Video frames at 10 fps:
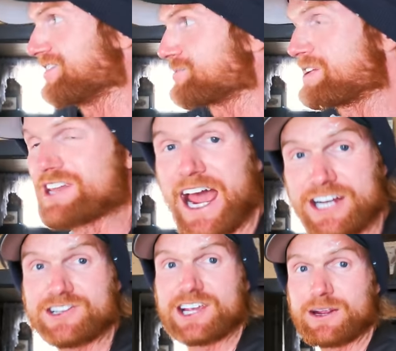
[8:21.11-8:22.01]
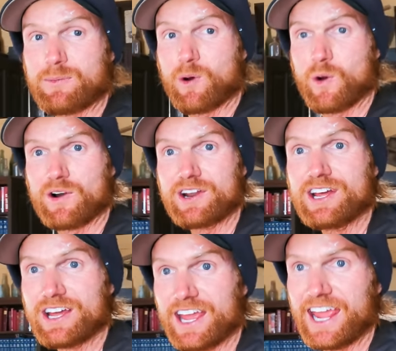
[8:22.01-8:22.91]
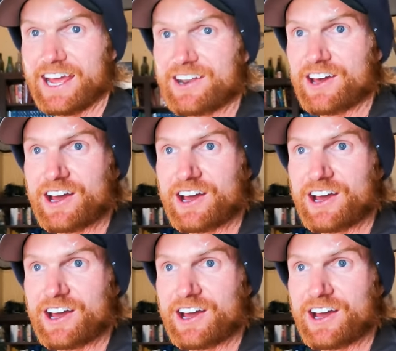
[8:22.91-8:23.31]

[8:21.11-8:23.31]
Cement's actually getting poured and